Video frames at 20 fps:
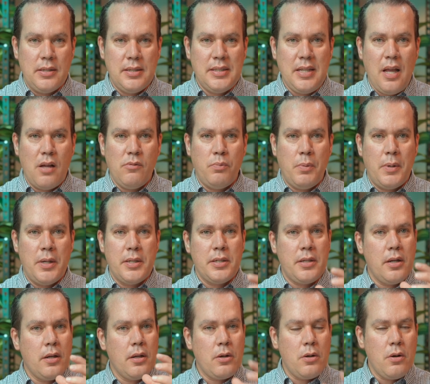itself, but it's
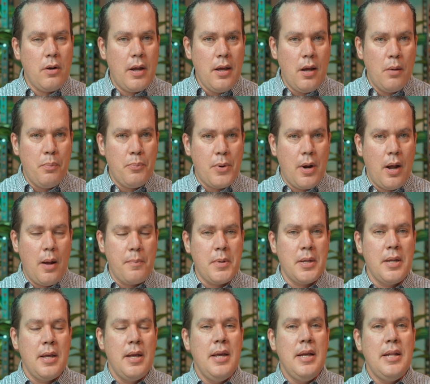gonna create a
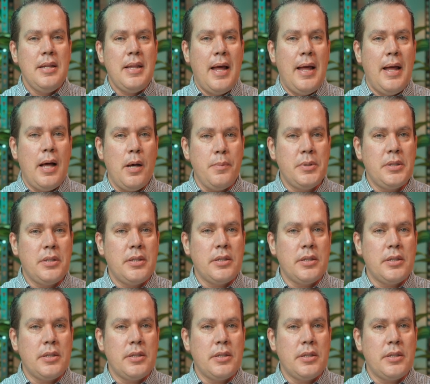prompt that helps